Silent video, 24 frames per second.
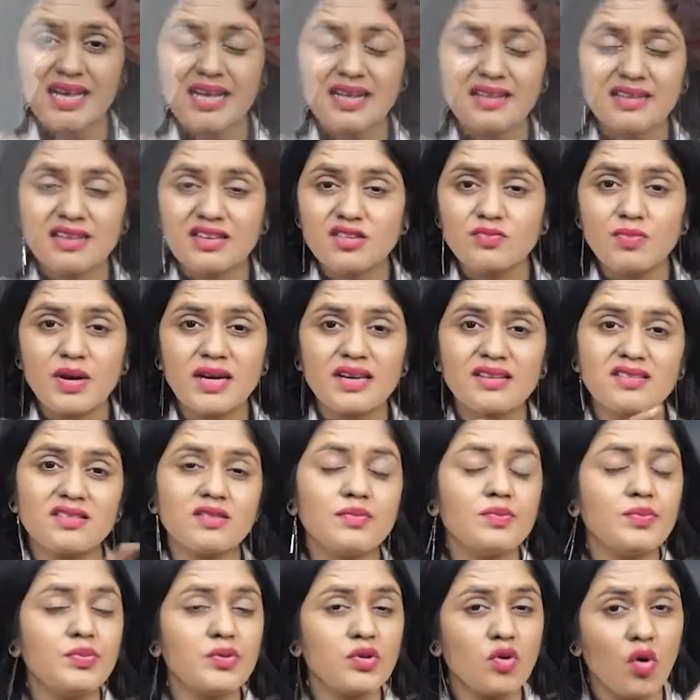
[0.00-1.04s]
you are taking this
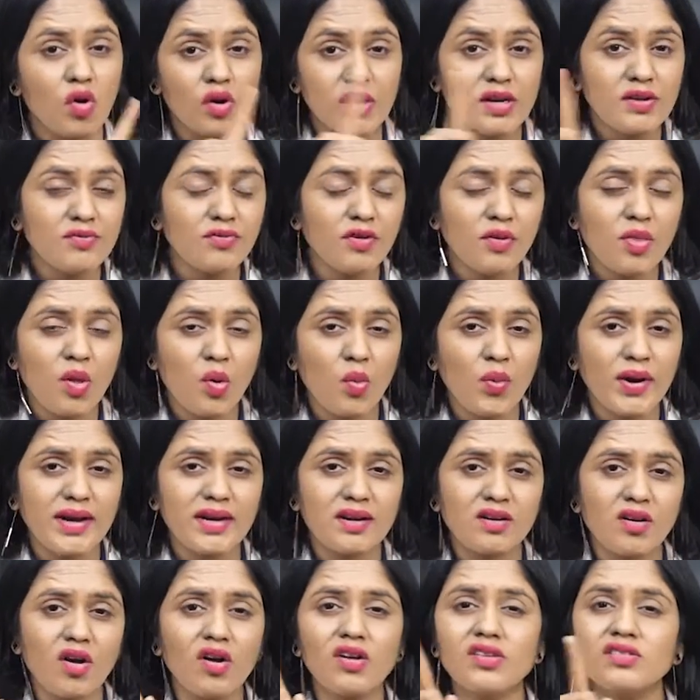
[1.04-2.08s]
medicine purely for
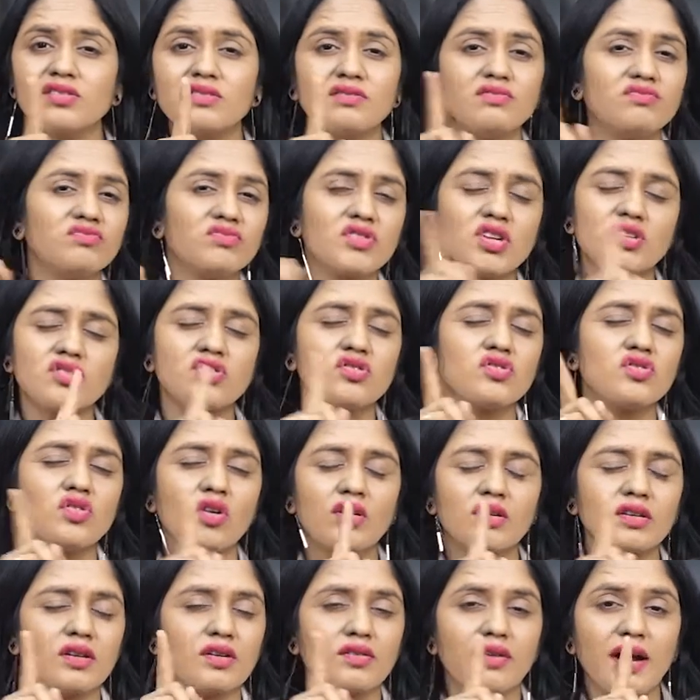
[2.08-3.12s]
the weight loss, this
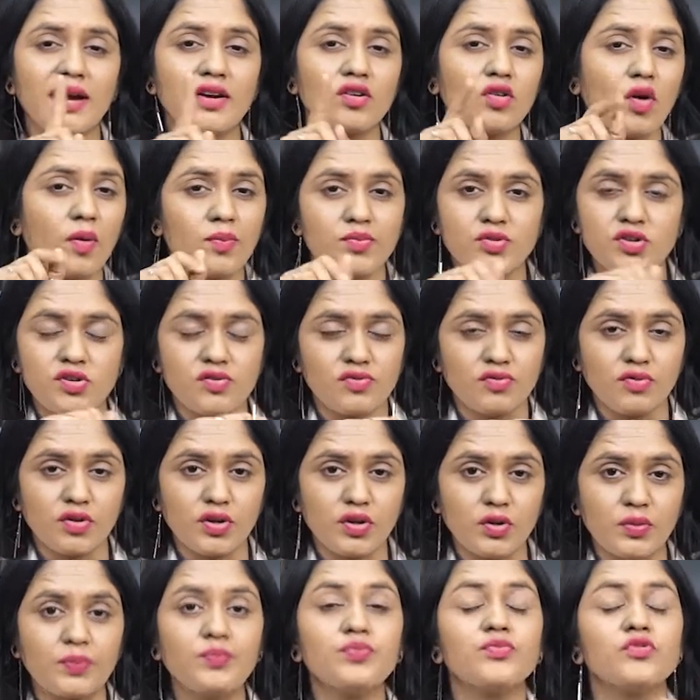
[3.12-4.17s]
is not the right
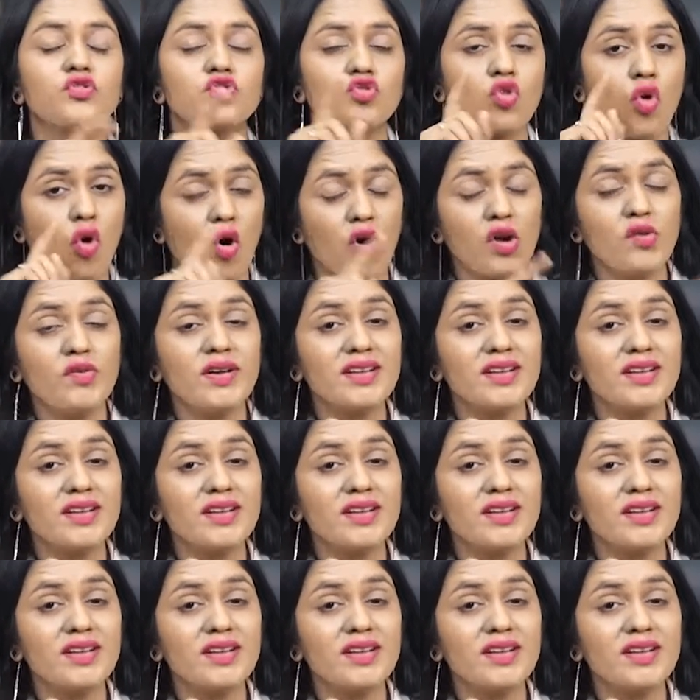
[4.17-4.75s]
option for you. So